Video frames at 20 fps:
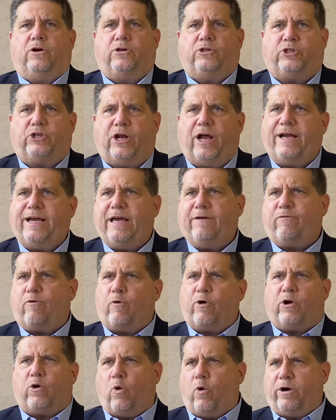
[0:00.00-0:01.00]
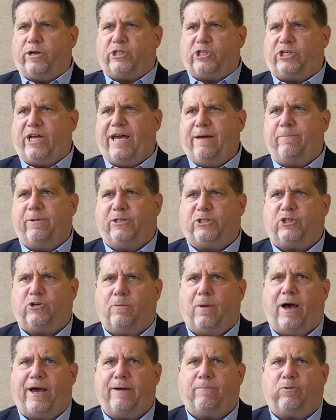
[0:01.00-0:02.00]
Should I give a recorded statement to
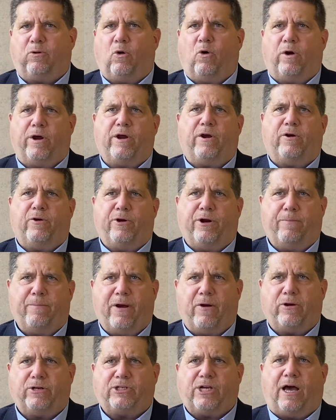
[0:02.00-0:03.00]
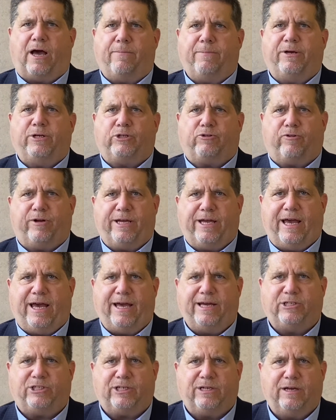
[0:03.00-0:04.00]
my employer in a maritime injury
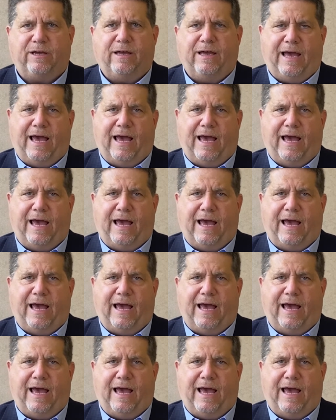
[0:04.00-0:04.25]
case?